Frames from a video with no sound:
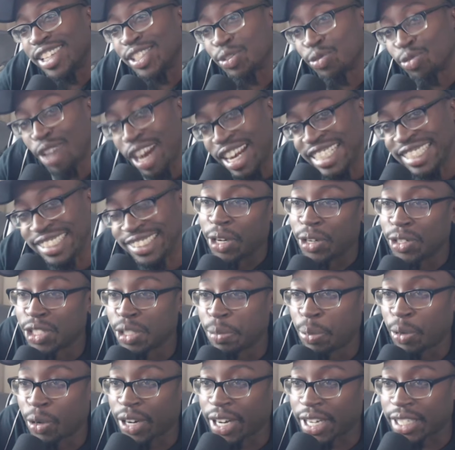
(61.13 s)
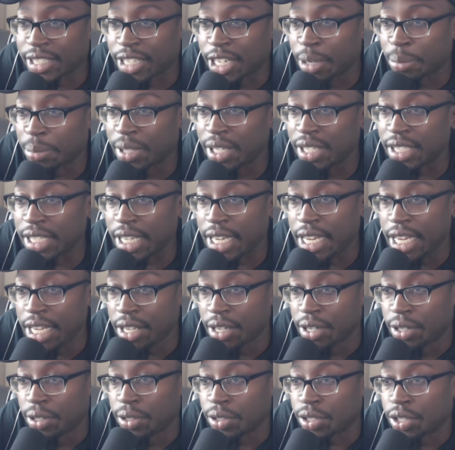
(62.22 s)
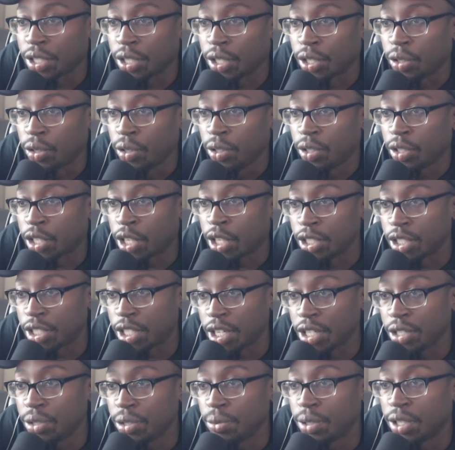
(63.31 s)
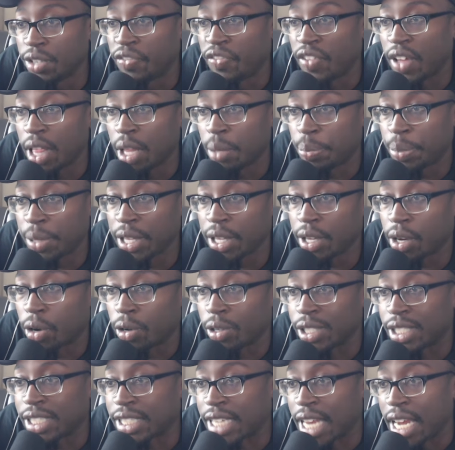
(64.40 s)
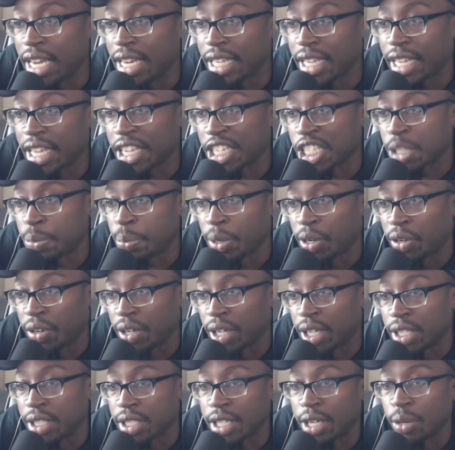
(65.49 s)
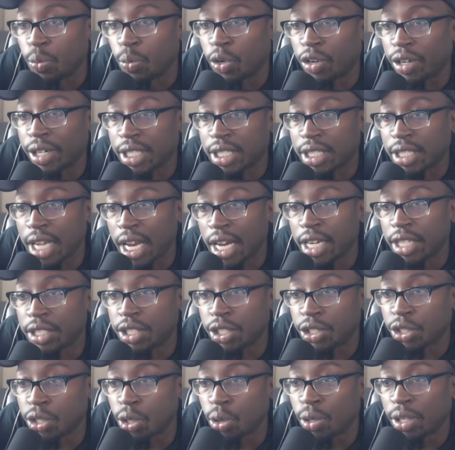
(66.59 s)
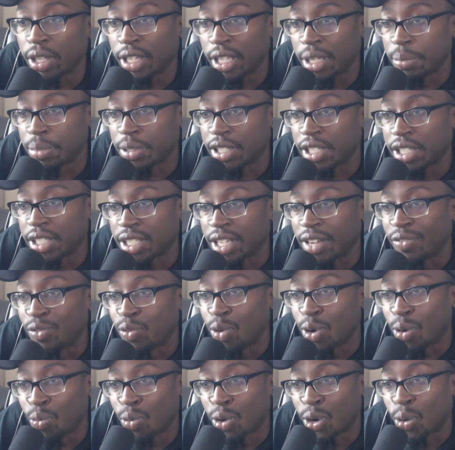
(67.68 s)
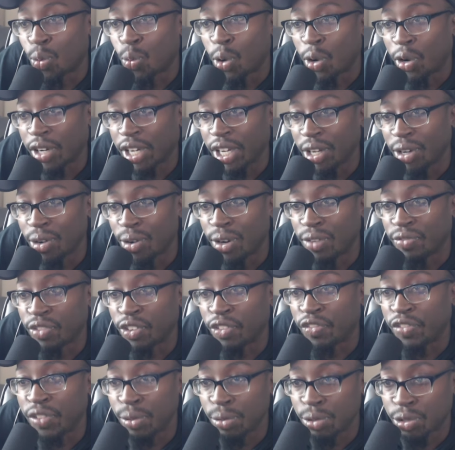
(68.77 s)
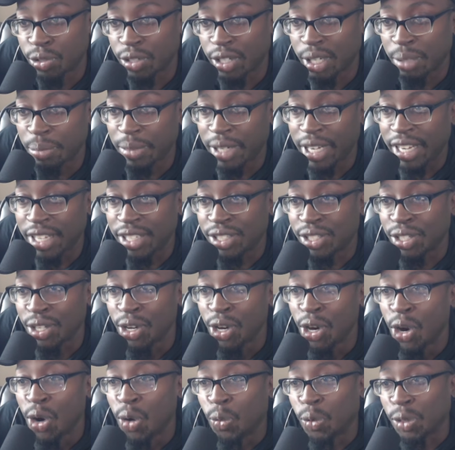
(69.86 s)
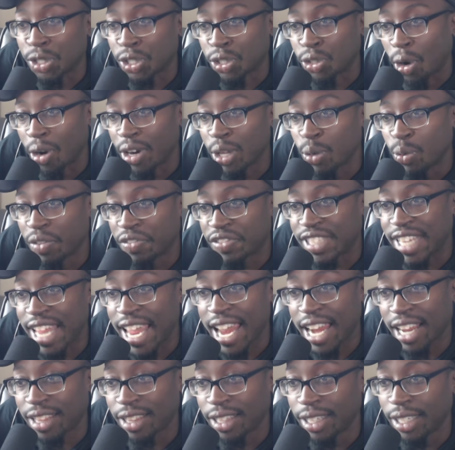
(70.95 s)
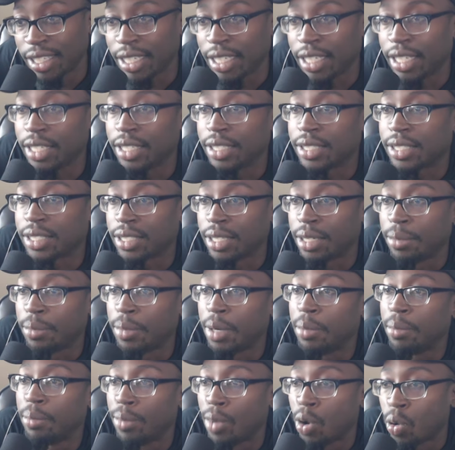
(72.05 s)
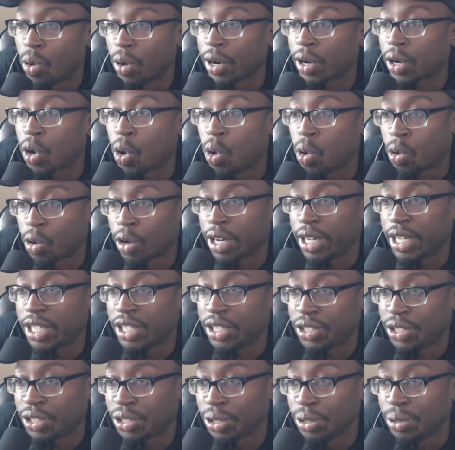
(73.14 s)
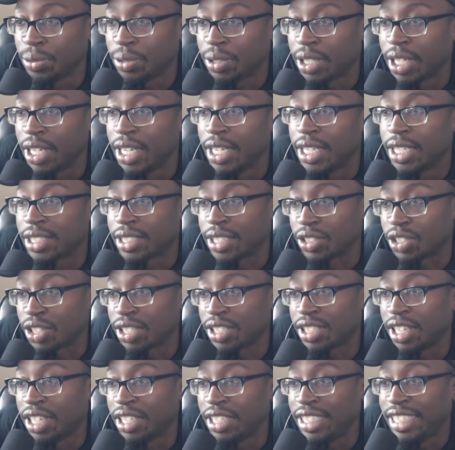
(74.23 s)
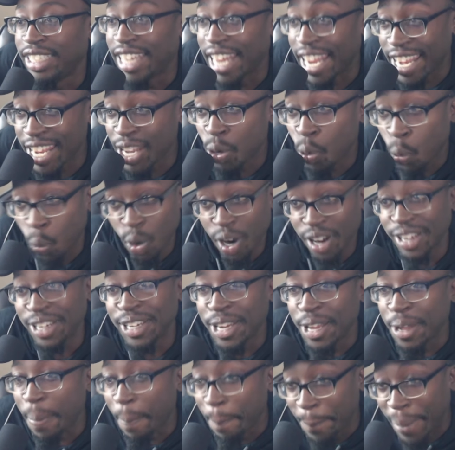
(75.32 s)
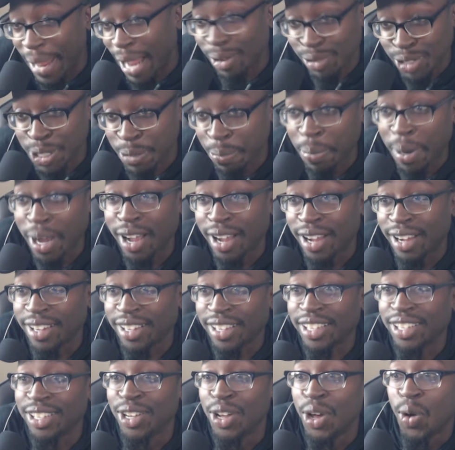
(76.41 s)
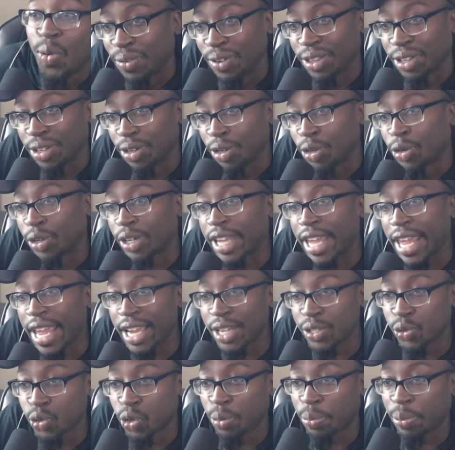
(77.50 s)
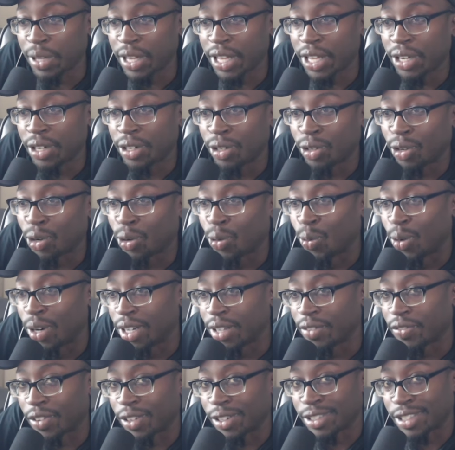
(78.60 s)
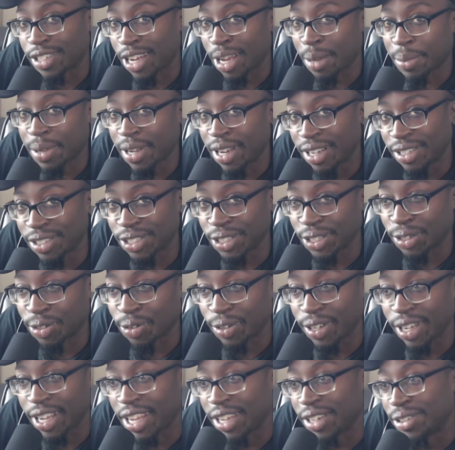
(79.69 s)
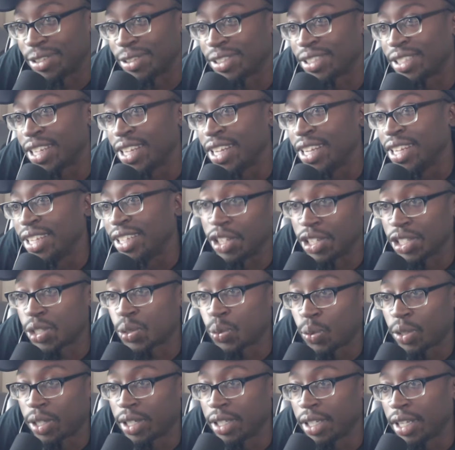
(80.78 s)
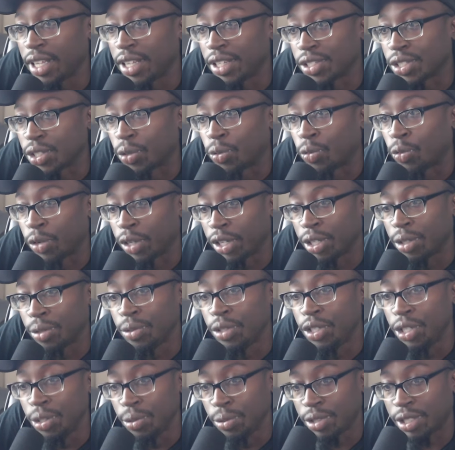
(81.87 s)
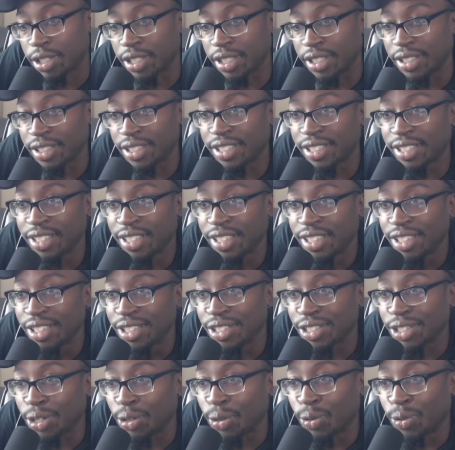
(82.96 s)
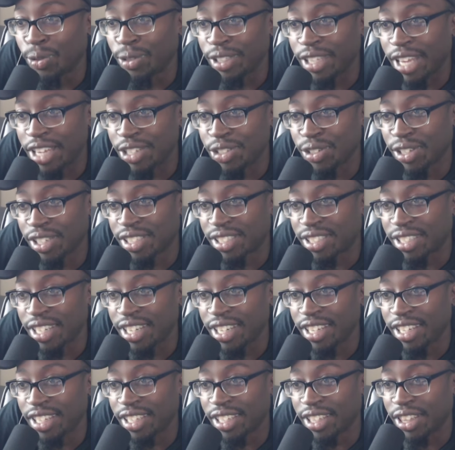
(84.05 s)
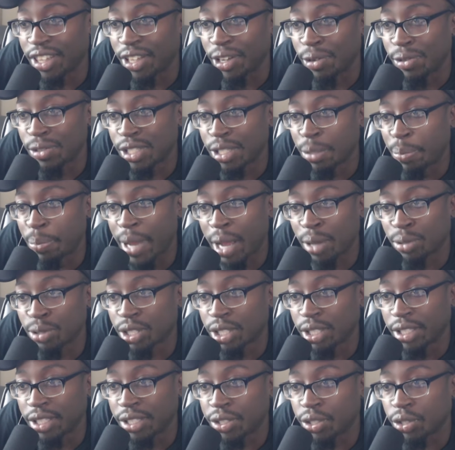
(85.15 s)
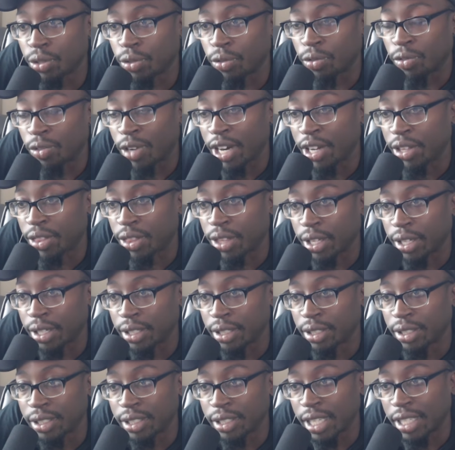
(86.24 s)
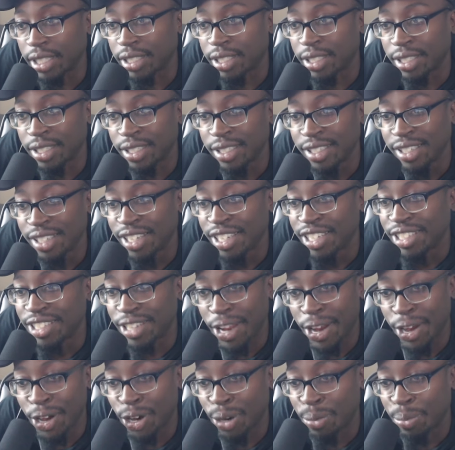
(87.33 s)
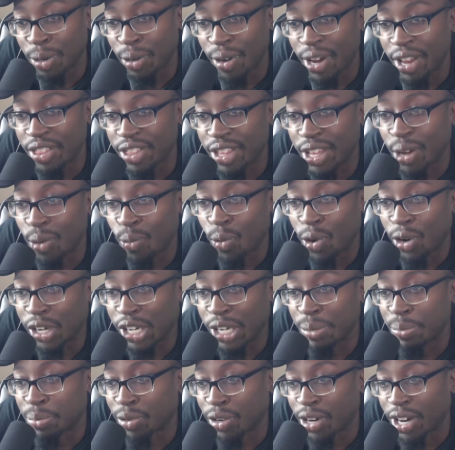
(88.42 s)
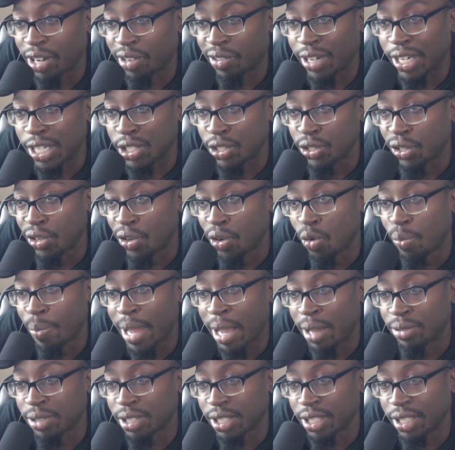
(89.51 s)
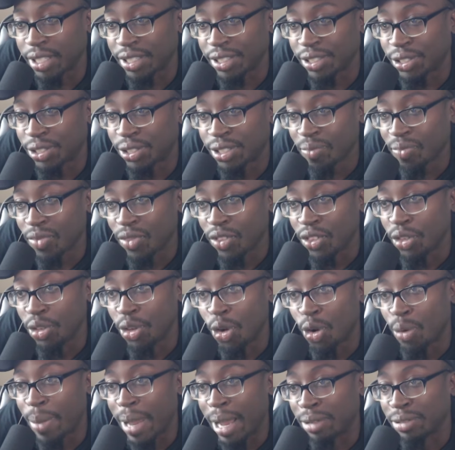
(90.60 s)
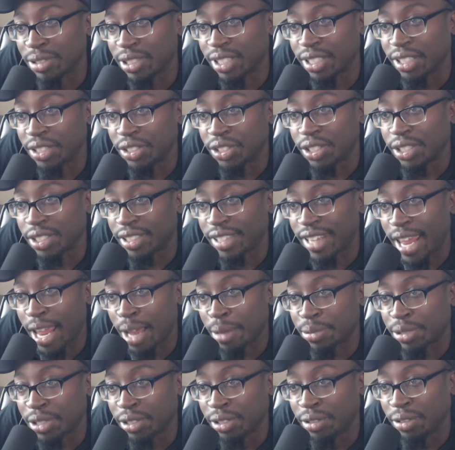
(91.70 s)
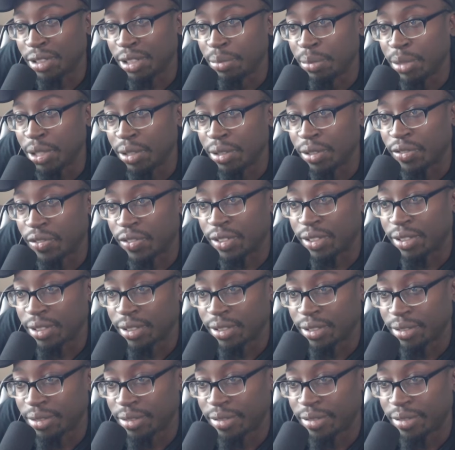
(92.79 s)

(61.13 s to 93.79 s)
That's right. Player support has kept us eager to continue developing our skating experience, and we're excited to show glimpses of what we're working on for future updates. We're starting with tackling some more core issues, such as the day one bounce bug. Whether you're a casual player or one of our top content creators, this one is a real nuisance. So as you can see, there's the bounce glitch right there. That's terrible. And then work in progress, no bounce glitch. No bounce glitch is absolutely beautiful.